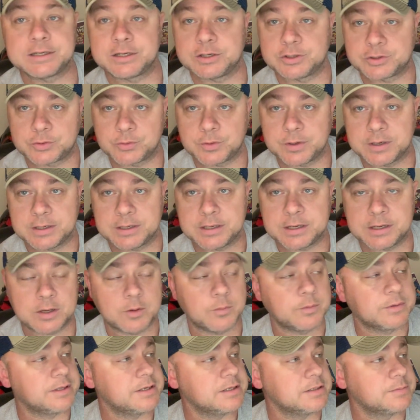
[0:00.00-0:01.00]
a trend here
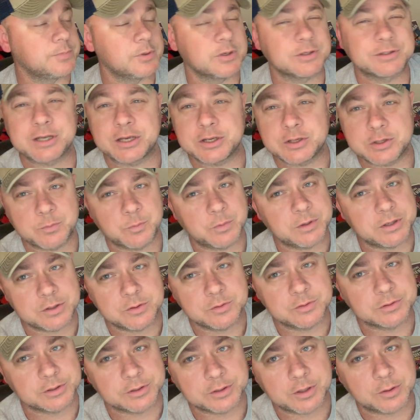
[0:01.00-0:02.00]
with these books. We
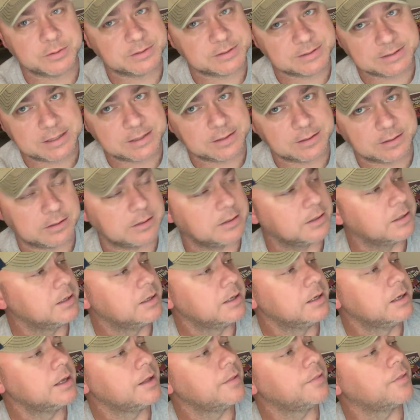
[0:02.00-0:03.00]
usually don't send
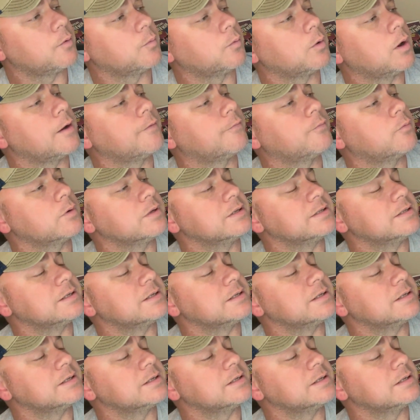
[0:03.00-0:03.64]
the rough ones